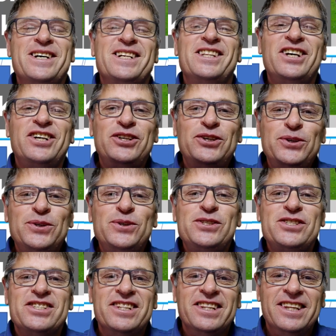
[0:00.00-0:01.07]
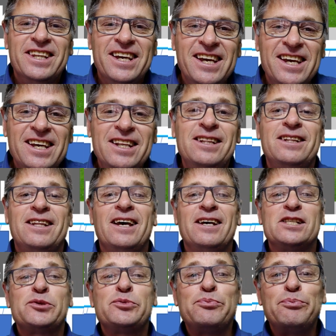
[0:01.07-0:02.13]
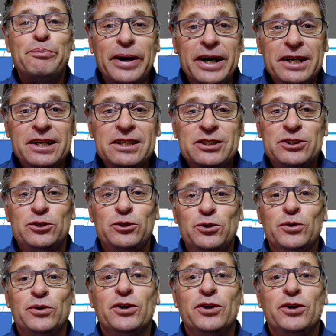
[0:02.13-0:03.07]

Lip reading: the roots need space to